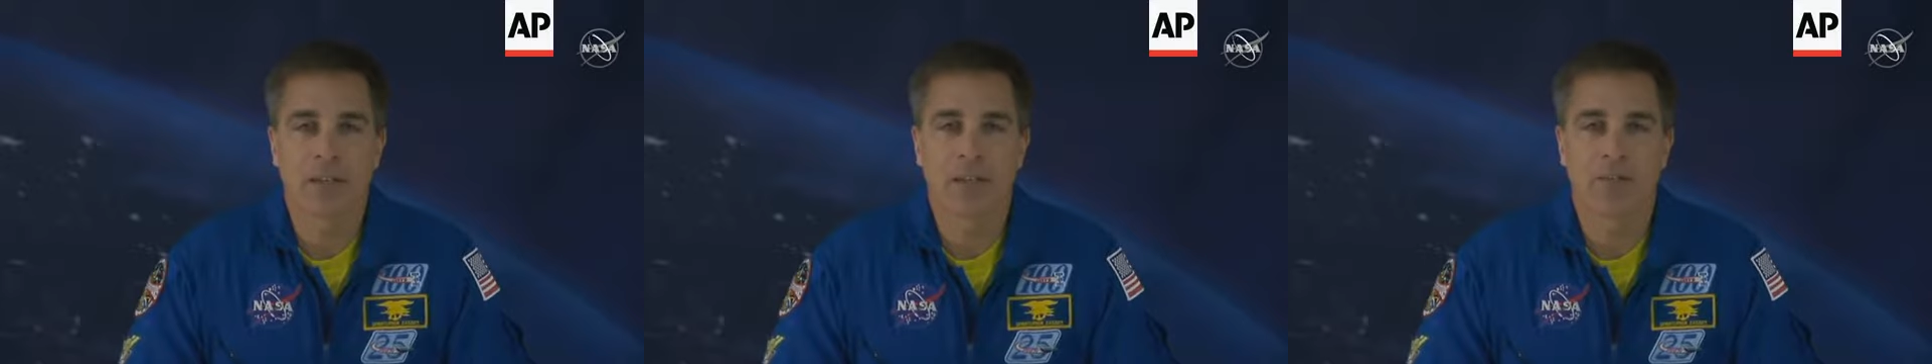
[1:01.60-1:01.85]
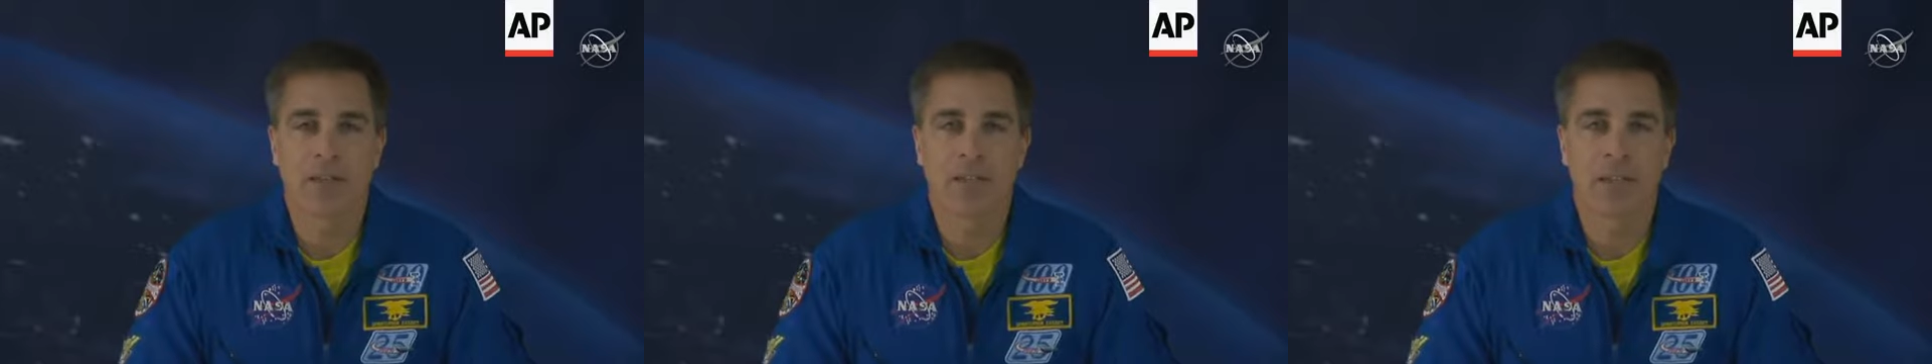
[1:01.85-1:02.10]

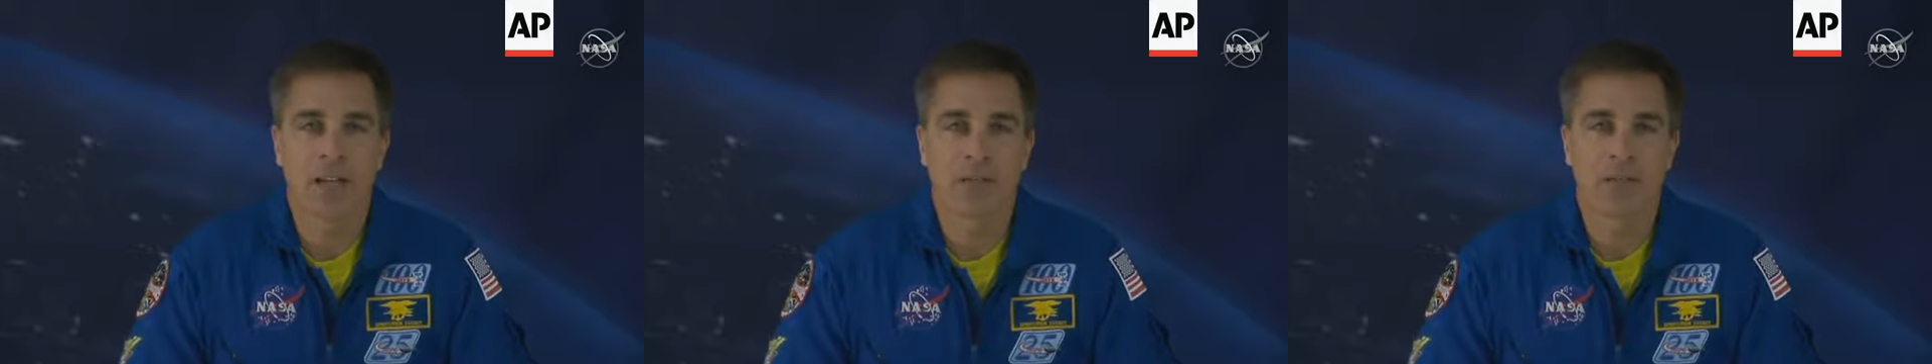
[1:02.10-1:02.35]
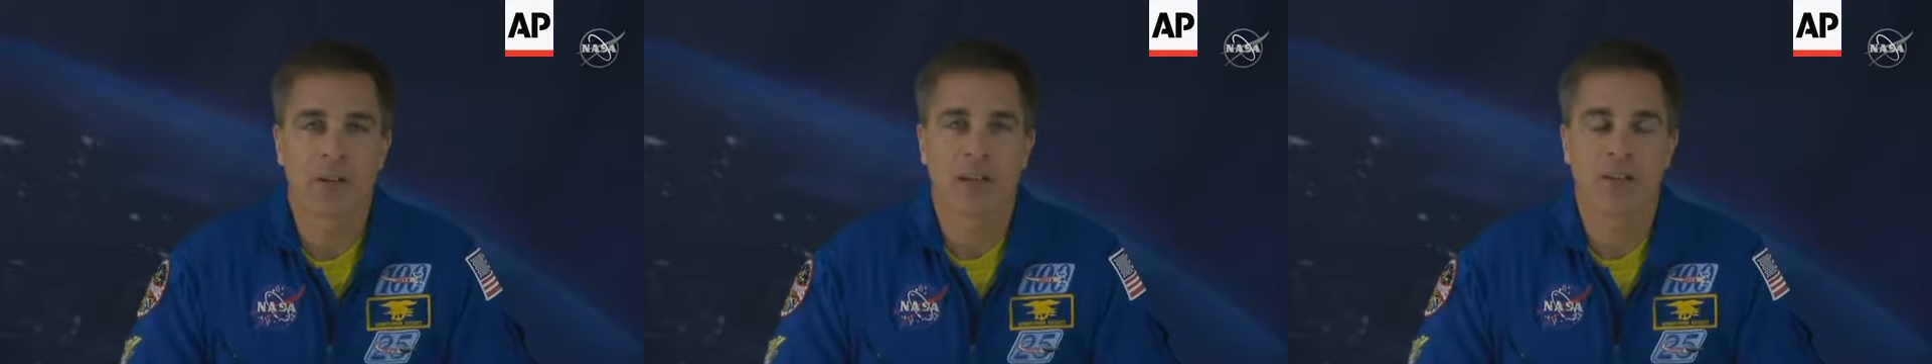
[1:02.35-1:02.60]
life as an
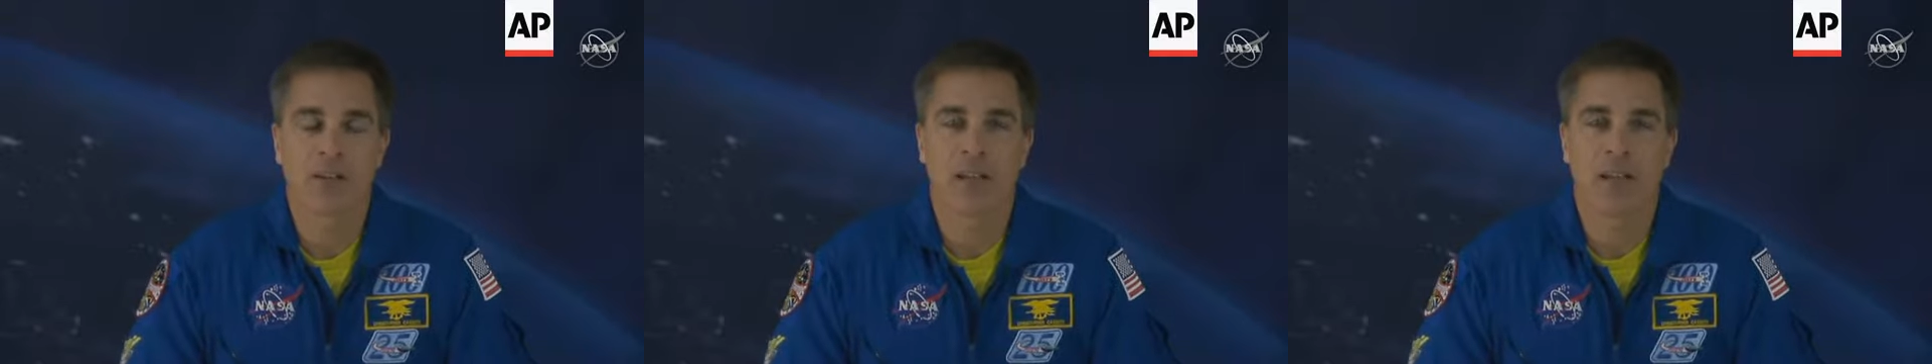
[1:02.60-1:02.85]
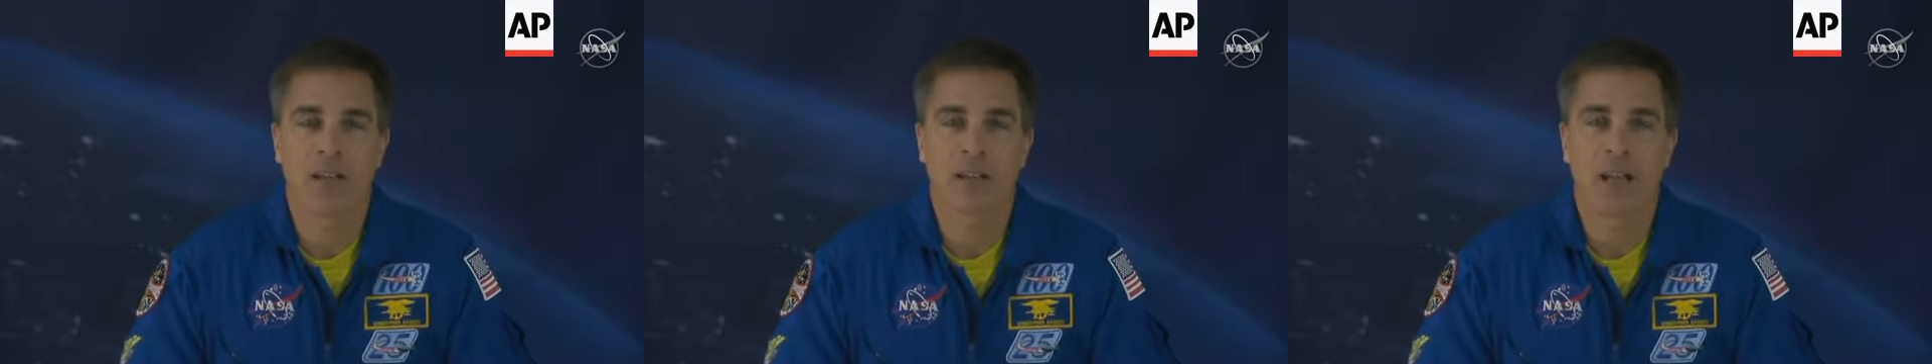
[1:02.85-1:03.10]
astronaut is you
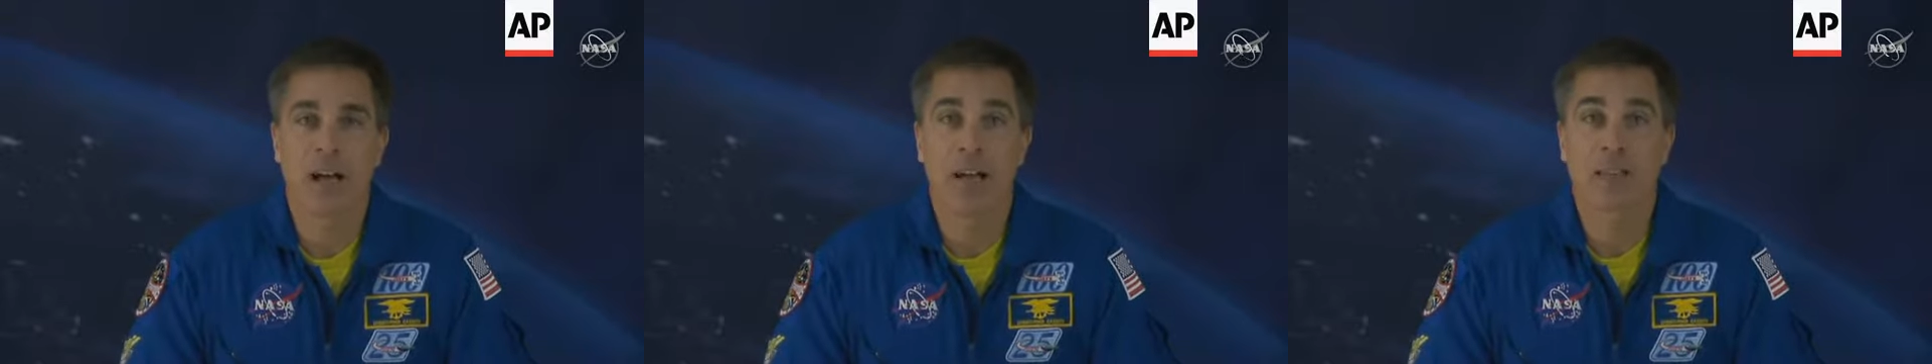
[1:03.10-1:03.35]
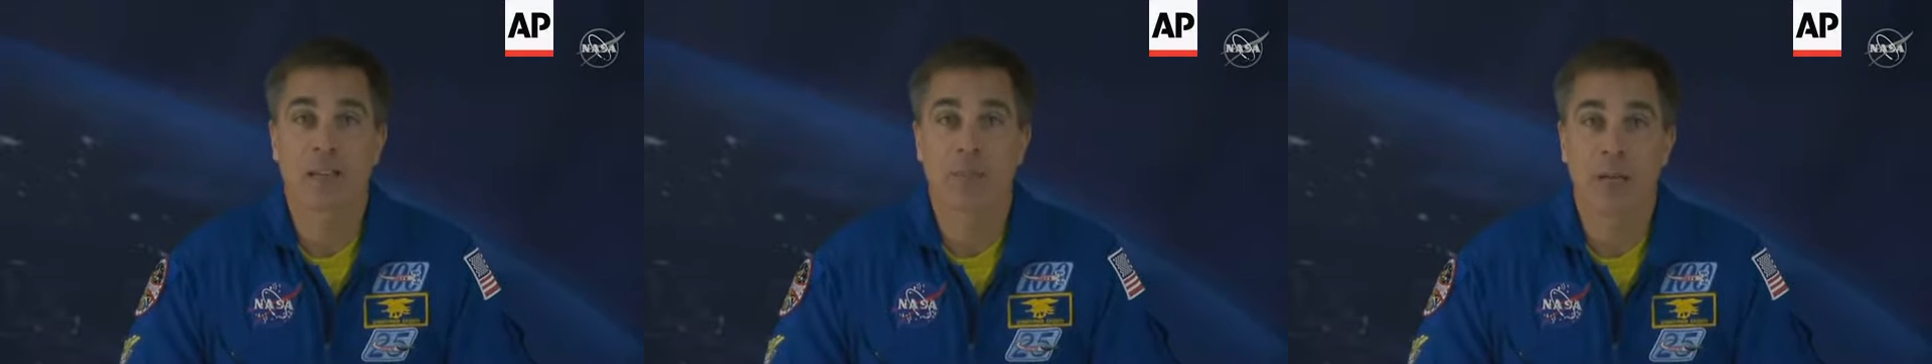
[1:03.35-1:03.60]
got lots of